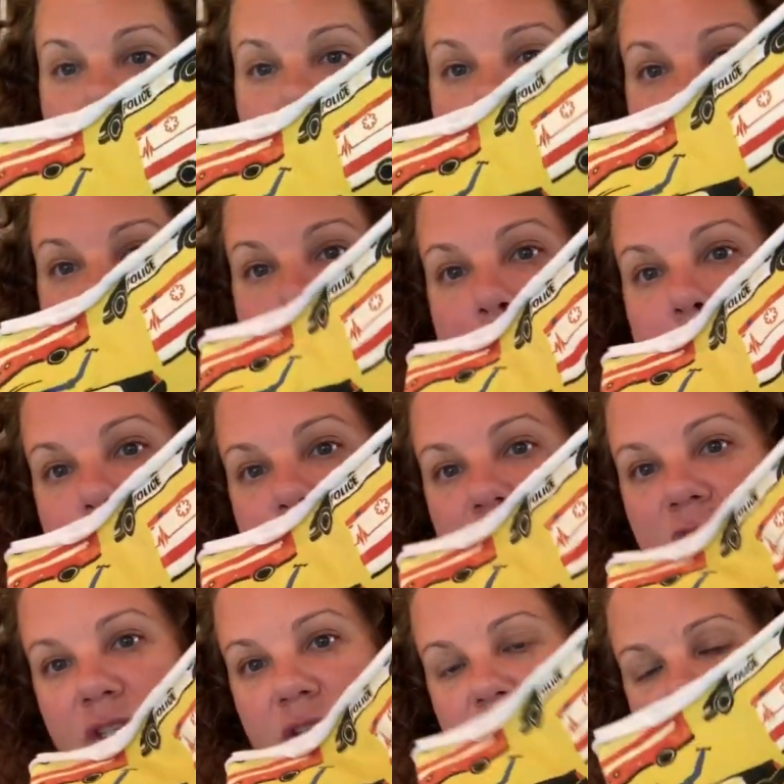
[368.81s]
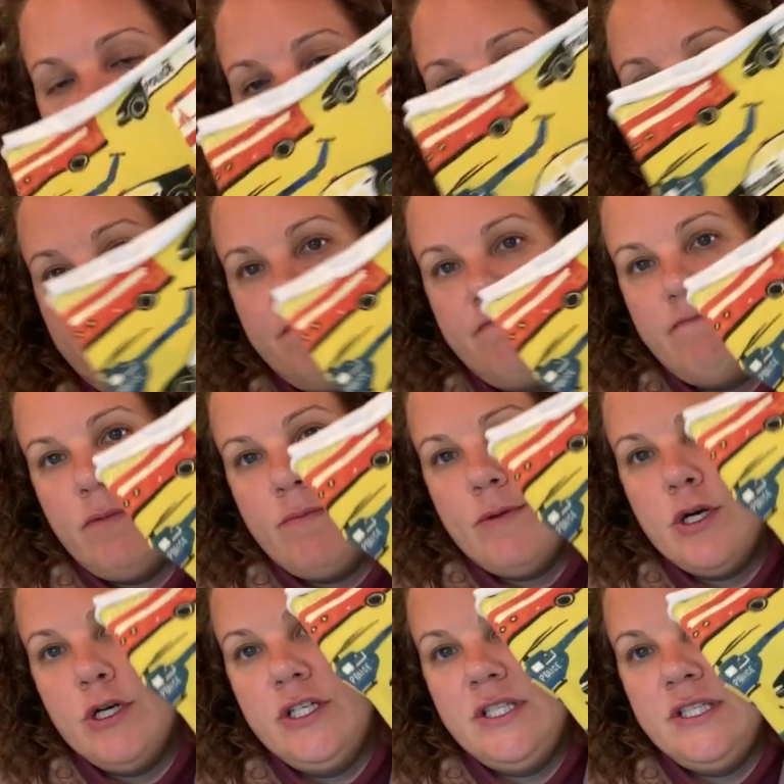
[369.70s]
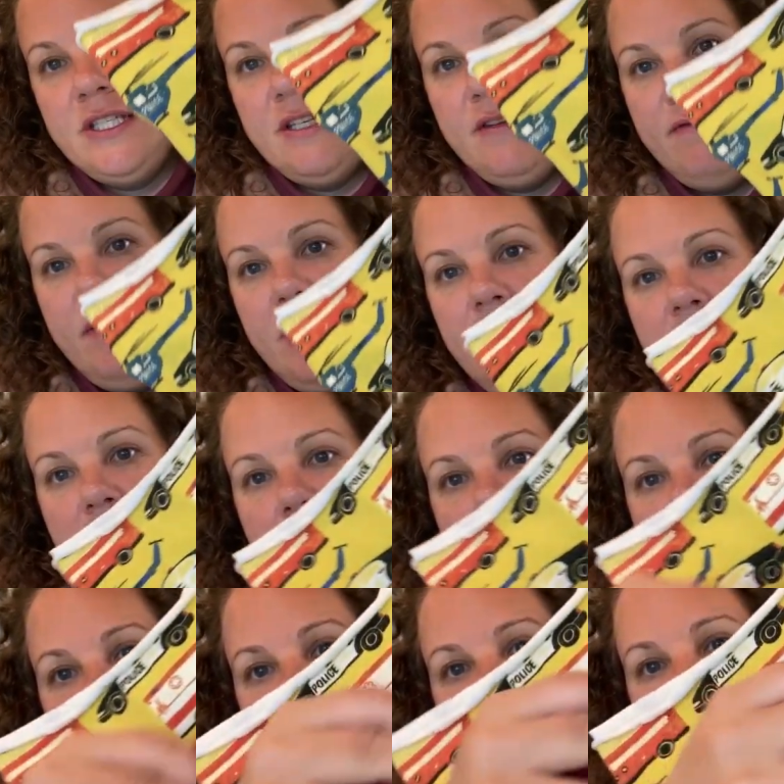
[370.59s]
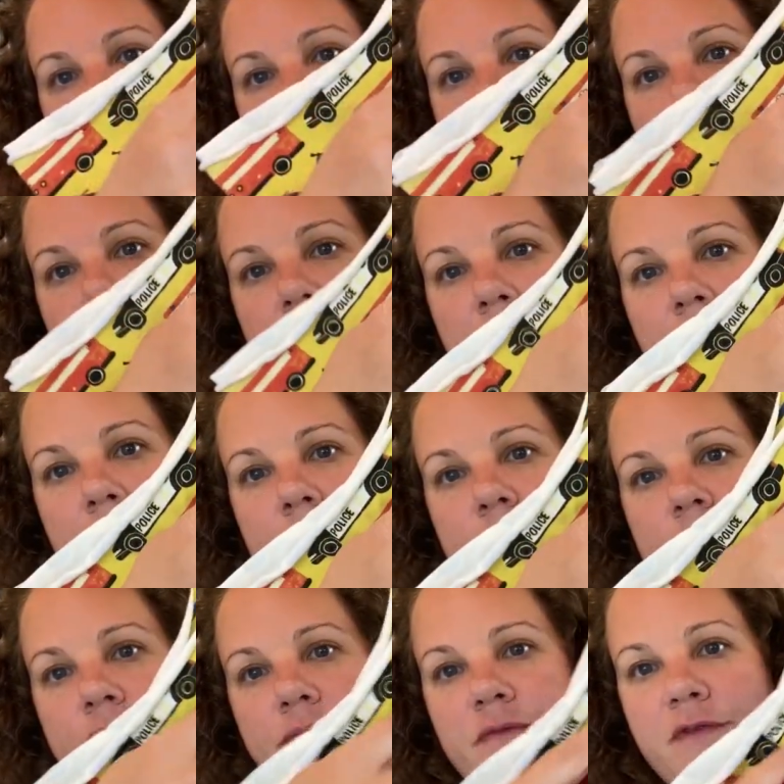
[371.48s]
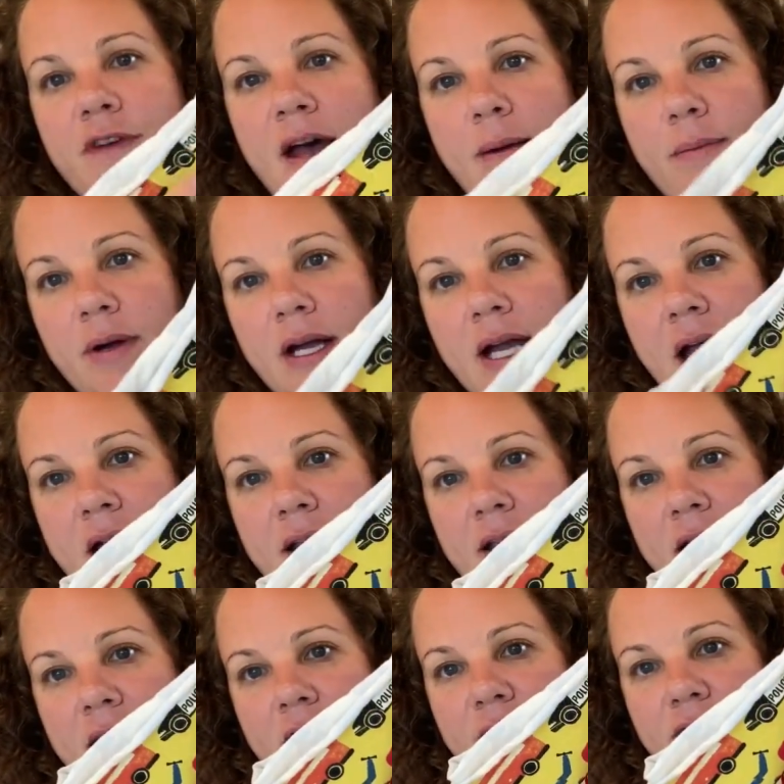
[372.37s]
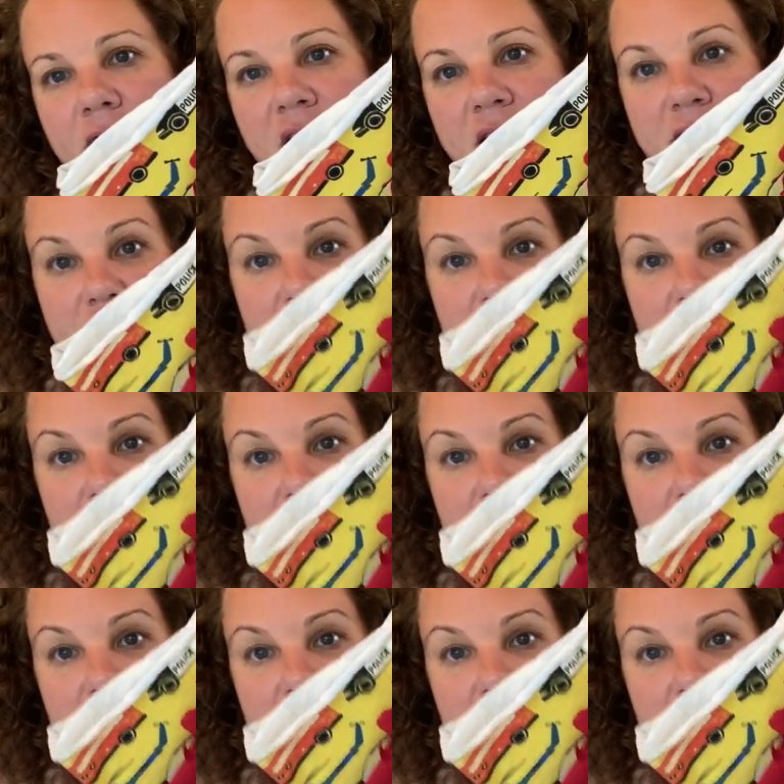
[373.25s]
sort of emergency vehicle, fabric. And then I've got